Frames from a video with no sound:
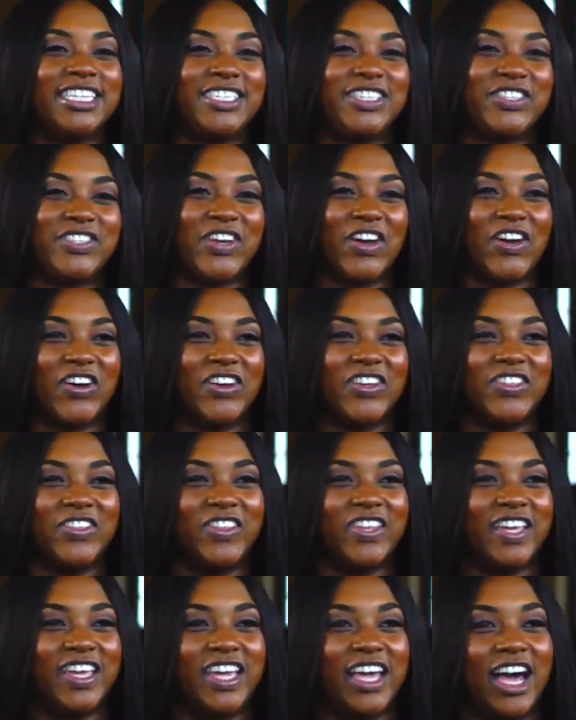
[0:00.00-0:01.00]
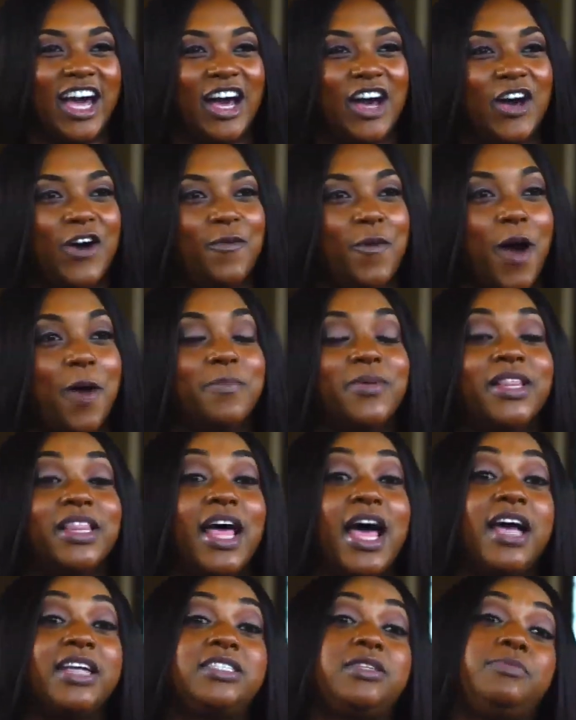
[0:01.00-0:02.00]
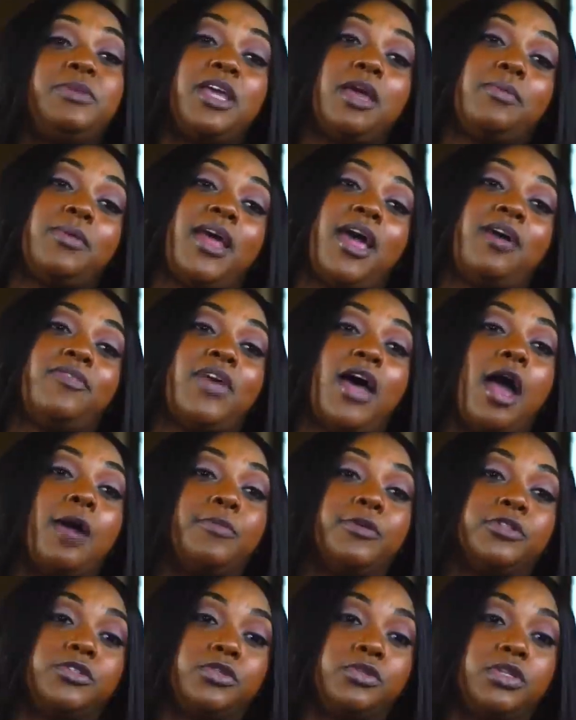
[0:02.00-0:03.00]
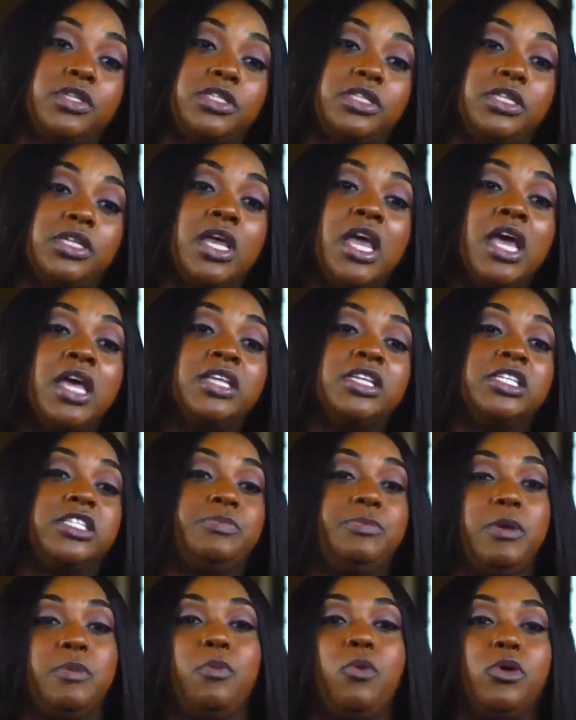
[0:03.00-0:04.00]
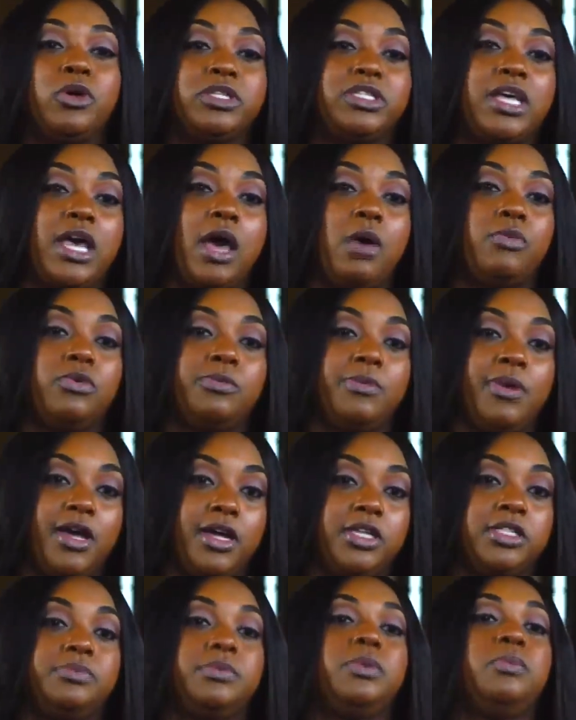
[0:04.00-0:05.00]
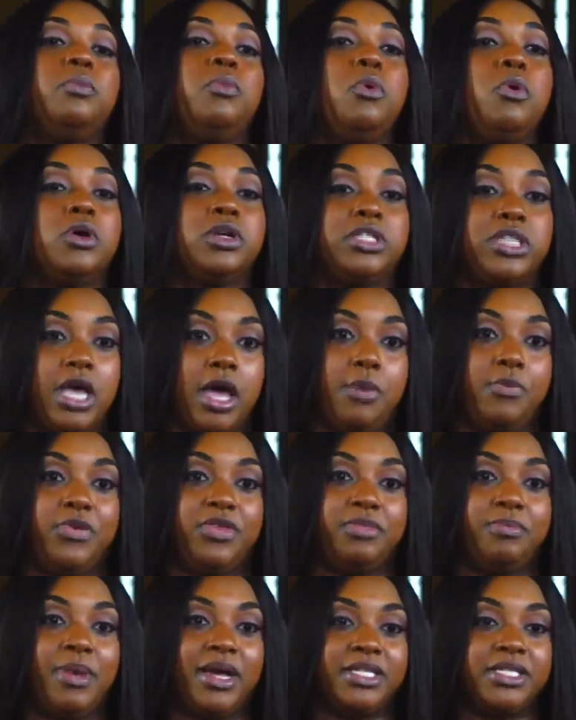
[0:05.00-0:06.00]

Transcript: certainly uh, I'm glad to be able to have the opportunity to spend more time with my husband, more time with my